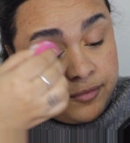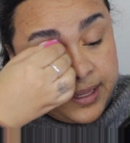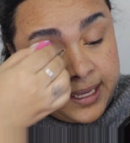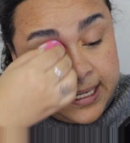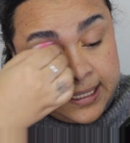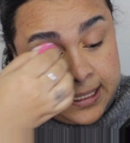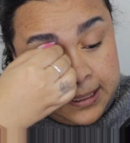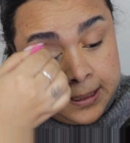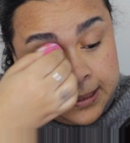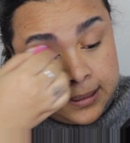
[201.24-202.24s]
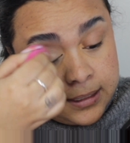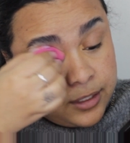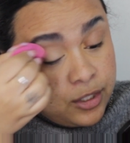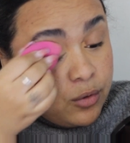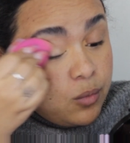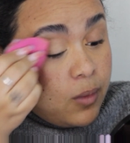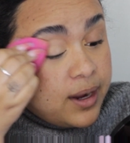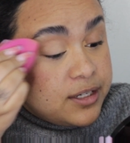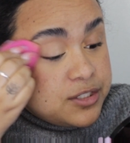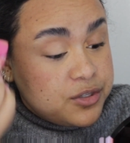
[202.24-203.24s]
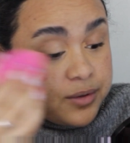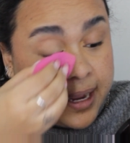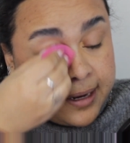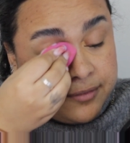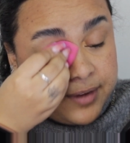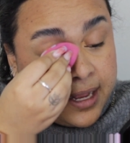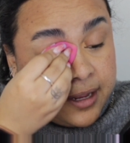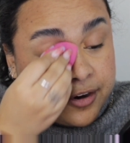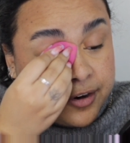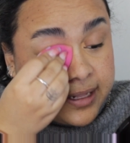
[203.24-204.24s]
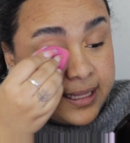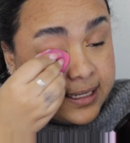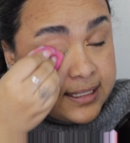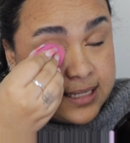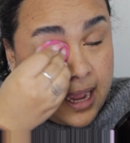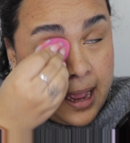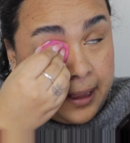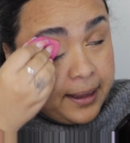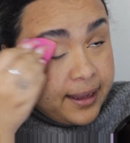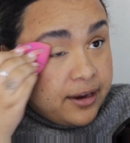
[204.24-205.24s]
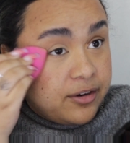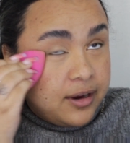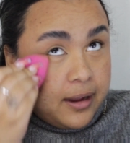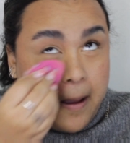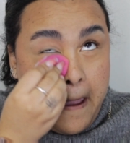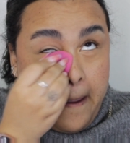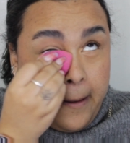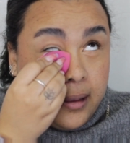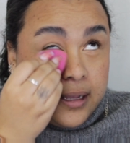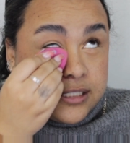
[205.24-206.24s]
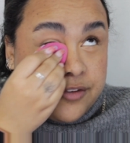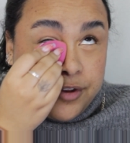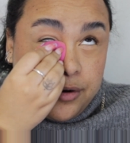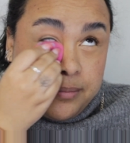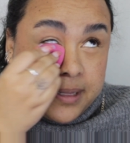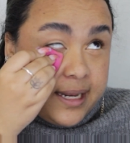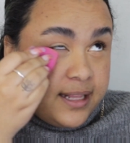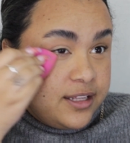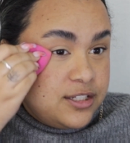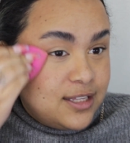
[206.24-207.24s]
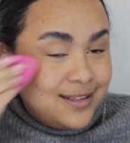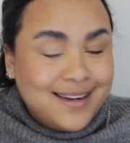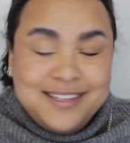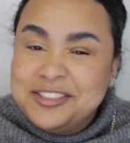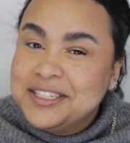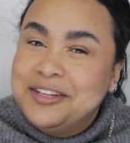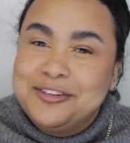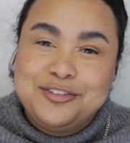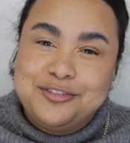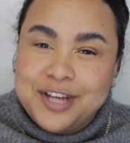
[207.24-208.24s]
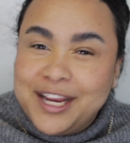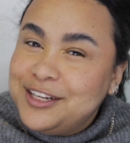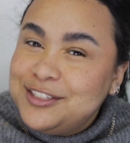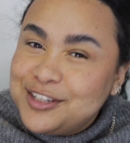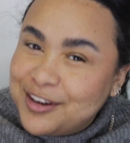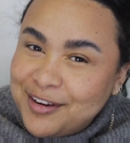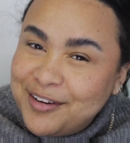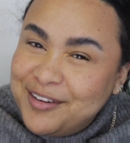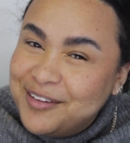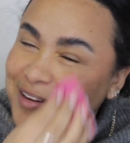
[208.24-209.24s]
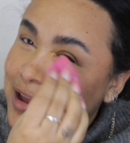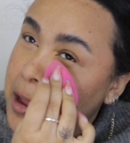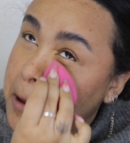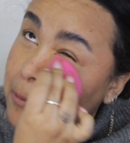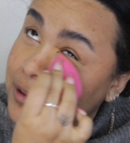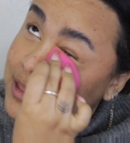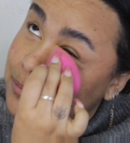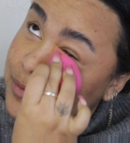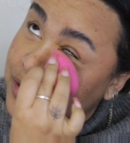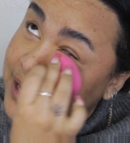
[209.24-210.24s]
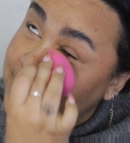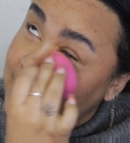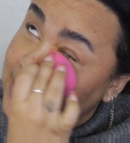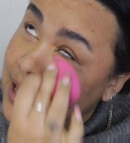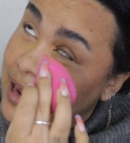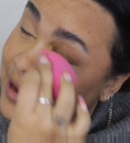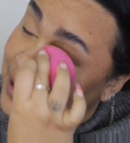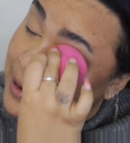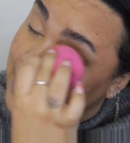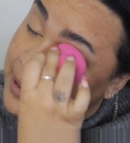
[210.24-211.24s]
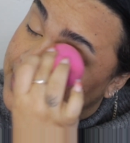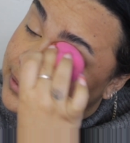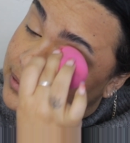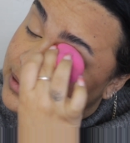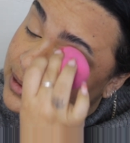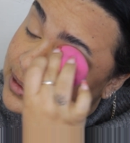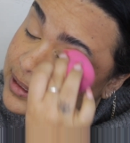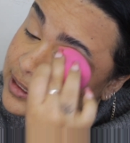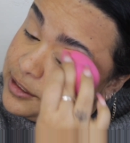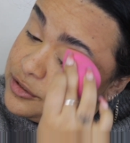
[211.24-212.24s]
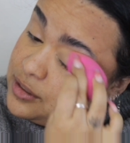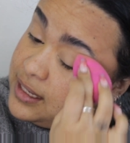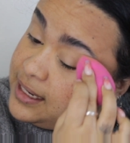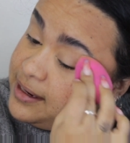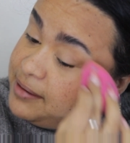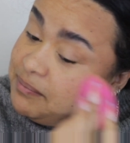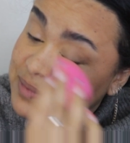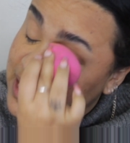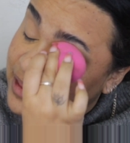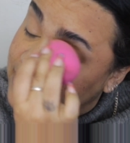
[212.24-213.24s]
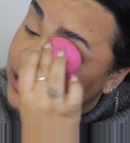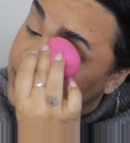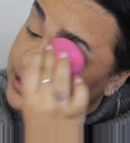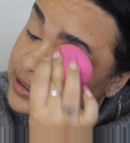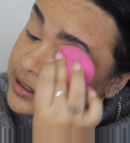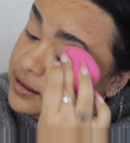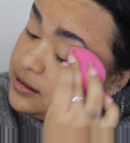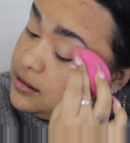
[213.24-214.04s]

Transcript: forgetting the lid, you want to kind of color correct that entire area, because if you don't apply anything to your lid, it's just gonna look strange, you know, with a bright under eye and literally nothing on the lid.